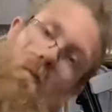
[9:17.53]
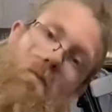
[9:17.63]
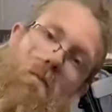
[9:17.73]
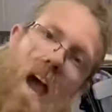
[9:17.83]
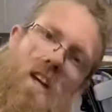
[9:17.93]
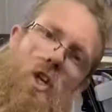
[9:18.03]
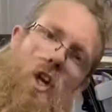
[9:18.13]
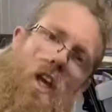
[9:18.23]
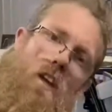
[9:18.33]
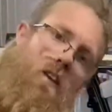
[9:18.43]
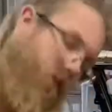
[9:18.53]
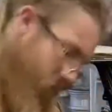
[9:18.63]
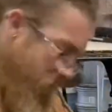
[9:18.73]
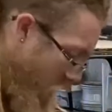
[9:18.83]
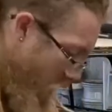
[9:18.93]
mash it in,
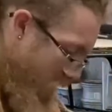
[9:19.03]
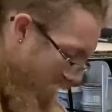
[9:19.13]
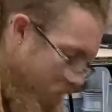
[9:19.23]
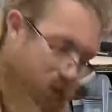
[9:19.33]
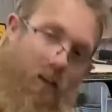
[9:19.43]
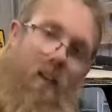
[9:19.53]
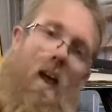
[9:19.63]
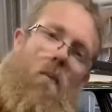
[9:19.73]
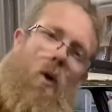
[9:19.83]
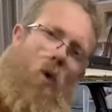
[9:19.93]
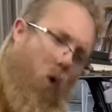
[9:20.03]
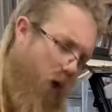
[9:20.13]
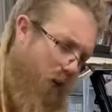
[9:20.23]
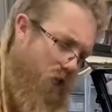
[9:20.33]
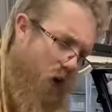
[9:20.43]
accommodate the Lambo door
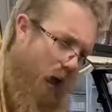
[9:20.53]
hinge,